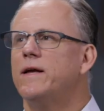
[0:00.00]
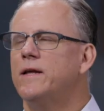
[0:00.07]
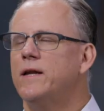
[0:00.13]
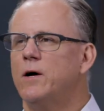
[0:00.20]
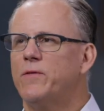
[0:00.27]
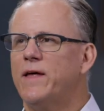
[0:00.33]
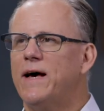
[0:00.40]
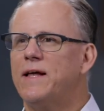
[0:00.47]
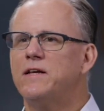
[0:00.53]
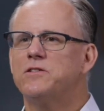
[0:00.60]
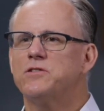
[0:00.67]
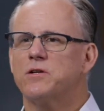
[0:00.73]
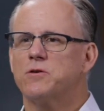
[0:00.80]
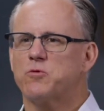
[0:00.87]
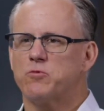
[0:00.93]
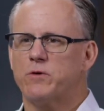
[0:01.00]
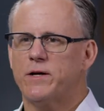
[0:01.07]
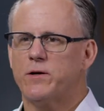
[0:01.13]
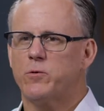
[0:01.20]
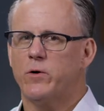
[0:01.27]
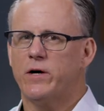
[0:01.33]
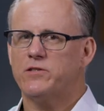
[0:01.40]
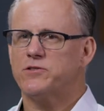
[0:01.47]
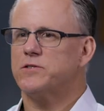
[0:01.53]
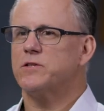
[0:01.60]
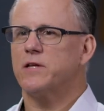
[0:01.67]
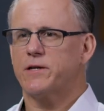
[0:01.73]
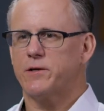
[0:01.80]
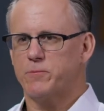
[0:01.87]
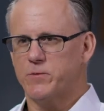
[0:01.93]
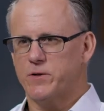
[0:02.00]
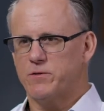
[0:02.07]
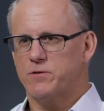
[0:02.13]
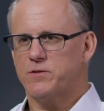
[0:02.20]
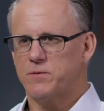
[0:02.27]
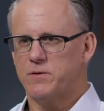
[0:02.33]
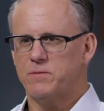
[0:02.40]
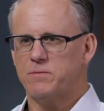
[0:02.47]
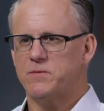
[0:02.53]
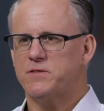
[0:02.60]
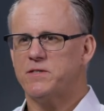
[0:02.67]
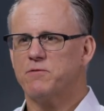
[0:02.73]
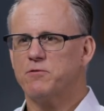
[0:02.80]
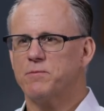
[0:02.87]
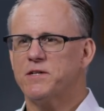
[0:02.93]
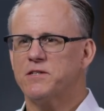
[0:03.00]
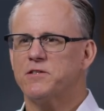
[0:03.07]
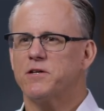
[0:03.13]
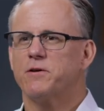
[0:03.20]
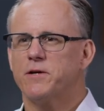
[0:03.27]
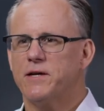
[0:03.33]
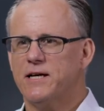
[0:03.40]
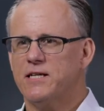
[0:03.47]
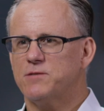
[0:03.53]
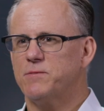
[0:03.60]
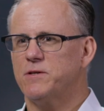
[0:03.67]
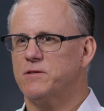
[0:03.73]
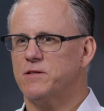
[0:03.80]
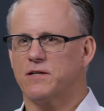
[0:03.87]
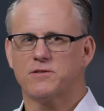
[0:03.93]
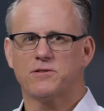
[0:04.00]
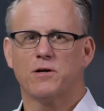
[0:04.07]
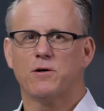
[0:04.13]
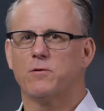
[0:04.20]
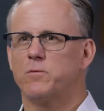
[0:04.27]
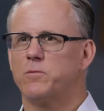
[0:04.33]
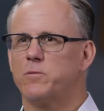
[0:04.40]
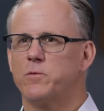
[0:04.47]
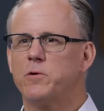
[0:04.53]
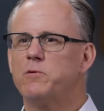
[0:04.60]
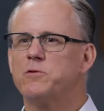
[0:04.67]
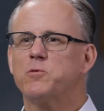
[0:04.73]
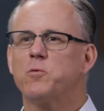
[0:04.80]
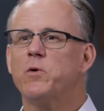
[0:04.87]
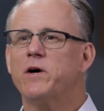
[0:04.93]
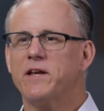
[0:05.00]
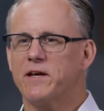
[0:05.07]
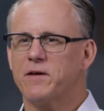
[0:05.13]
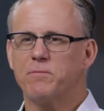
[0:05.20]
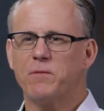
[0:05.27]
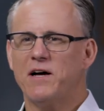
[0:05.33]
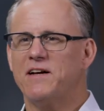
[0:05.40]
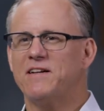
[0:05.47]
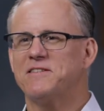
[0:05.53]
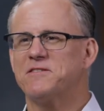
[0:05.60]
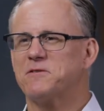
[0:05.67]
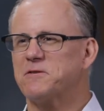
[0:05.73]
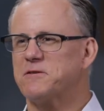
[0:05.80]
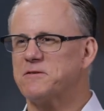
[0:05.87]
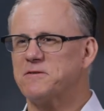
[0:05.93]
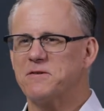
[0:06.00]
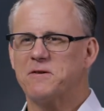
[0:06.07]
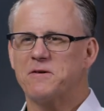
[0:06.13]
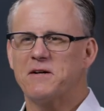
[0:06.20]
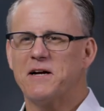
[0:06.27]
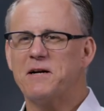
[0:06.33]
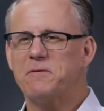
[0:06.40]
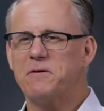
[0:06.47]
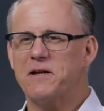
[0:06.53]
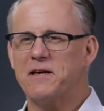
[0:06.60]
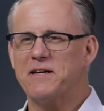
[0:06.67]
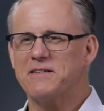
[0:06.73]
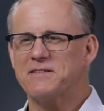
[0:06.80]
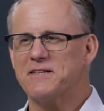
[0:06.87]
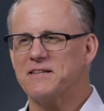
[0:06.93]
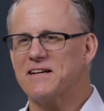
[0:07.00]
You know, that is a great question. Like you, you several minutes ago, you asked me like, so who's winning, bonds or, or equities?